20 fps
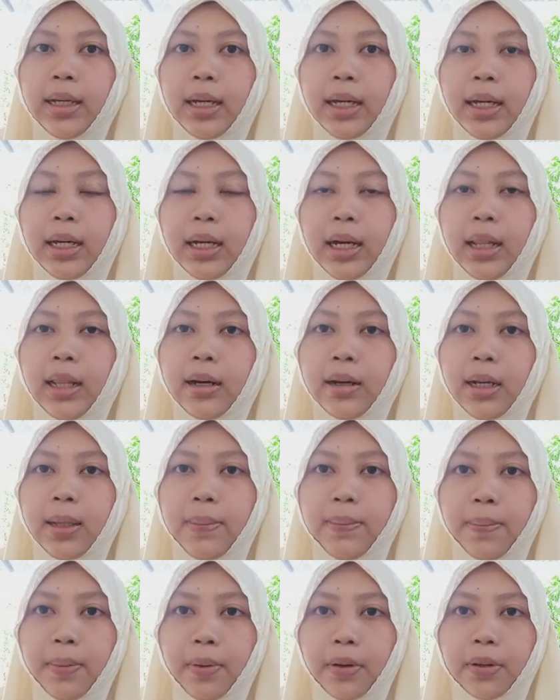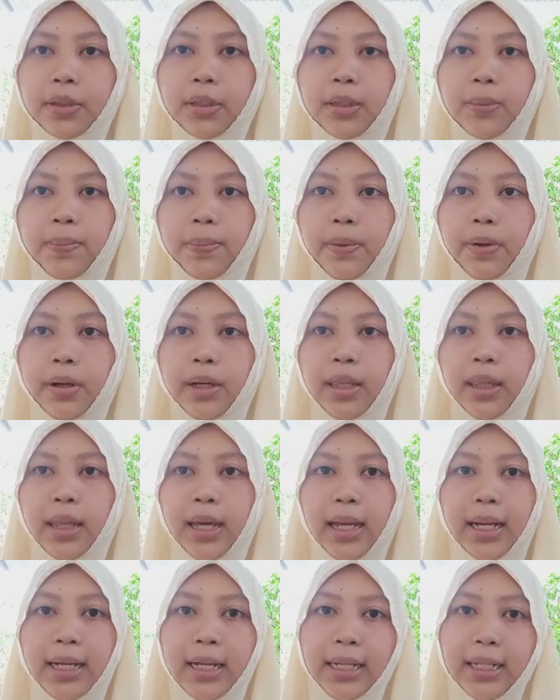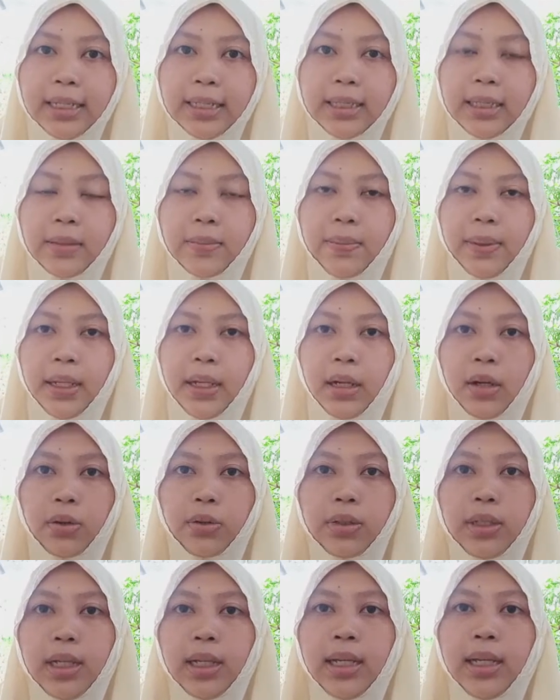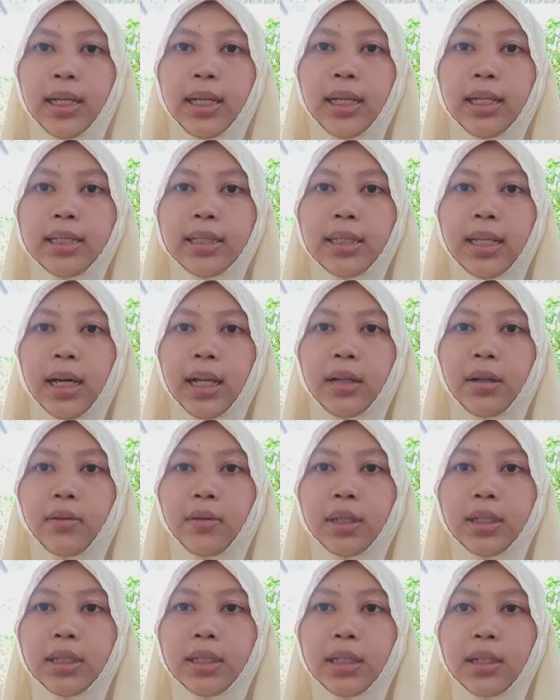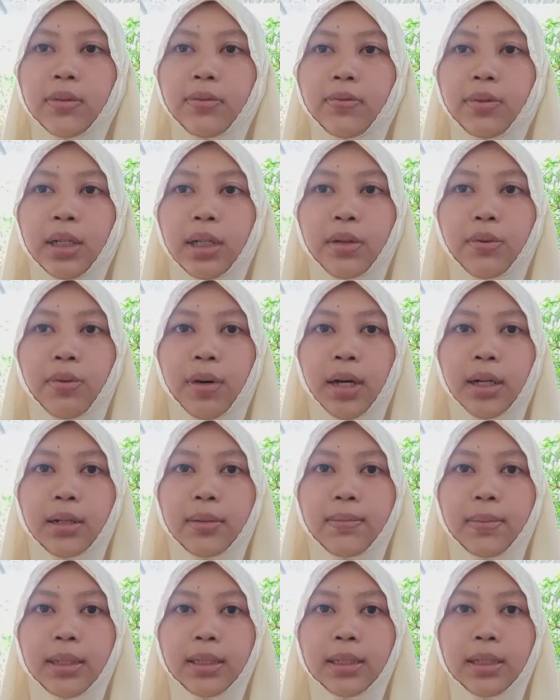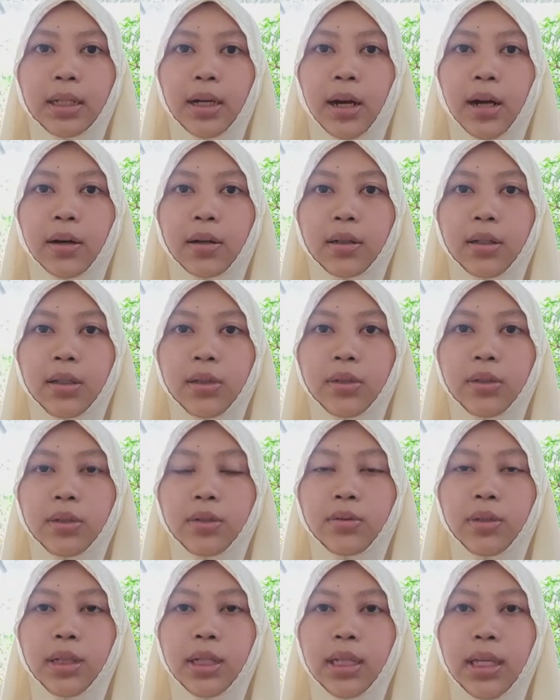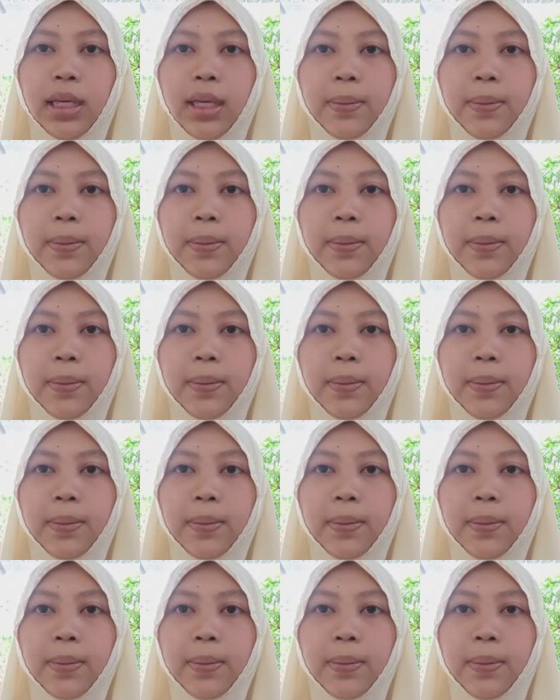Another important point that needs to be noted is that reserve requirements are usually